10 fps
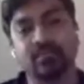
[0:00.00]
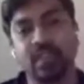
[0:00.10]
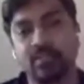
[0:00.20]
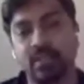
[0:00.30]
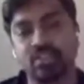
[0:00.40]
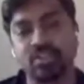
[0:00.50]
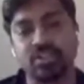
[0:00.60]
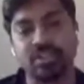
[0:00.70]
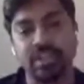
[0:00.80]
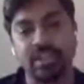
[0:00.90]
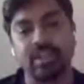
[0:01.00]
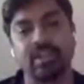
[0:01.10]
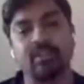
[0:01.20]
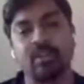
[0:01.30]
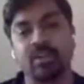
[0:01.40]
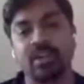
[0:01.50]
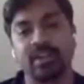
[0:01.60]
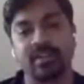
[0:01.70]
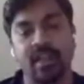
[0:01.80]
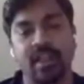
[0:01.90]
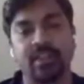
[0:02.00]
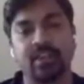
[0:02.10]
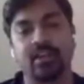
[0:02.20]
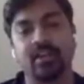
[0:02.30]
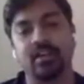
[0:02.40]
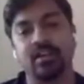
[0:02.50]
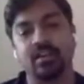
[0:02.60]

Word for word: in much detail about the design uh,